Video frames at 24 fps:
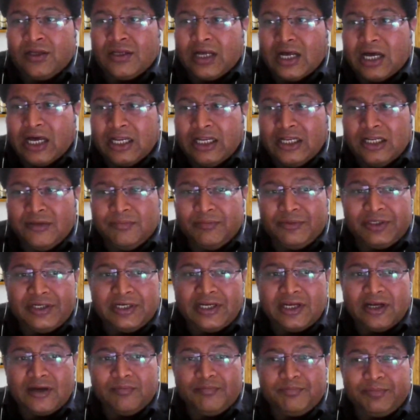Unlimited
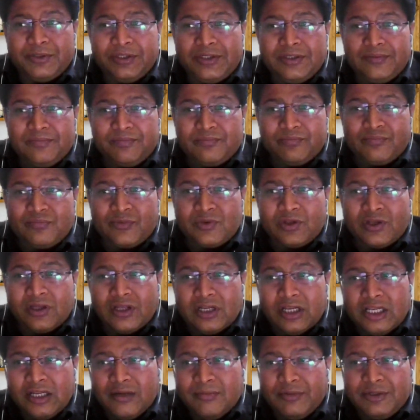company,
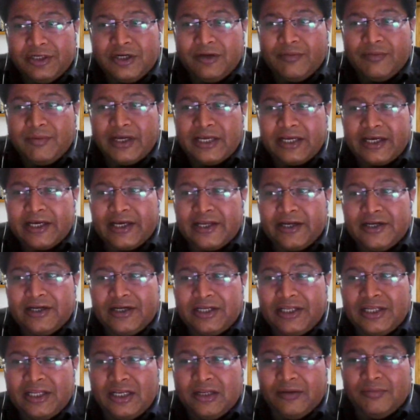limited by
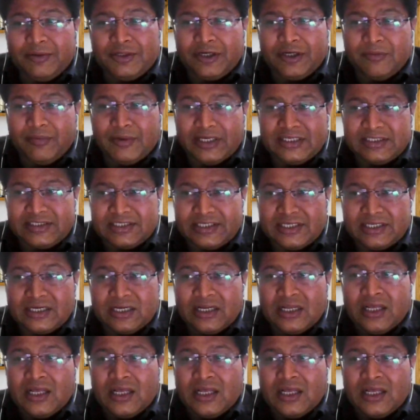guarantee, limited by sale.